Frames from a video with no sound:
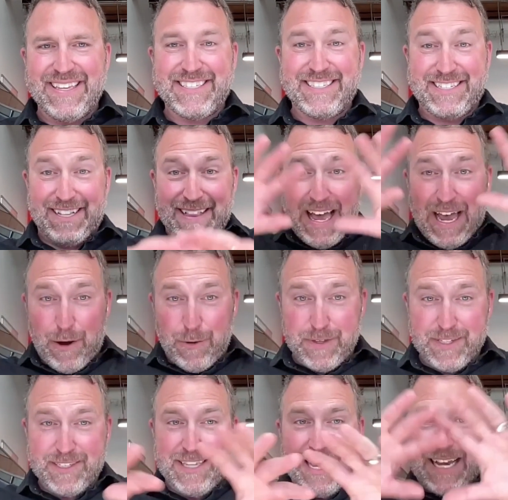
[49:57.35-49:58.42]
this
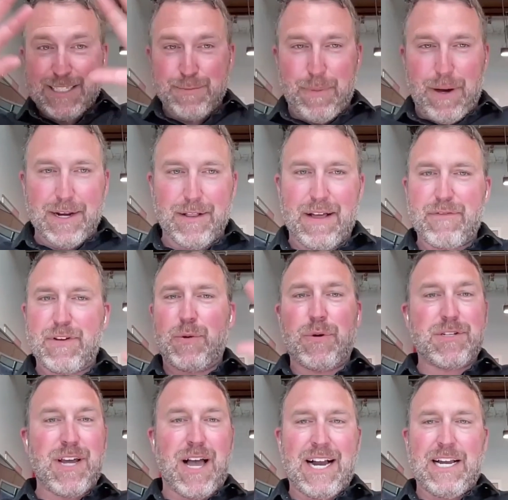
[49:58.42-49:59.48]
cloud, this SaaS model,
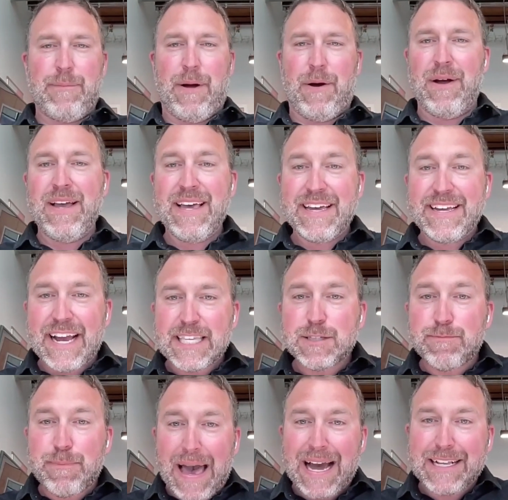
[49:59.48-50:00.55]
everything we're talking about
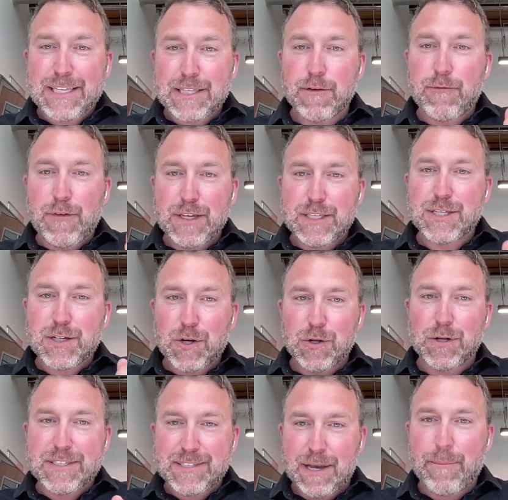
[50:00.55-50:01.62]
gets back to the
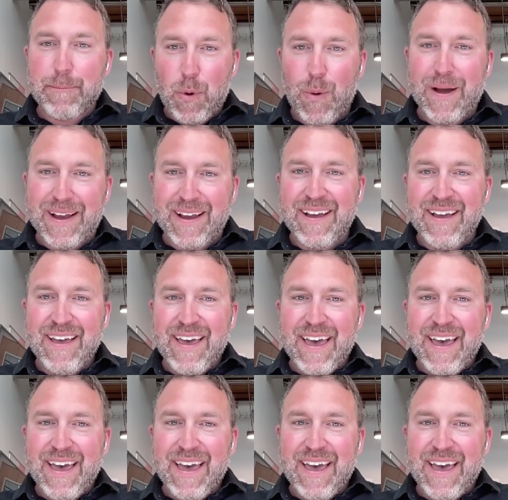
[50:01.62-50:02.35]
physical at some point.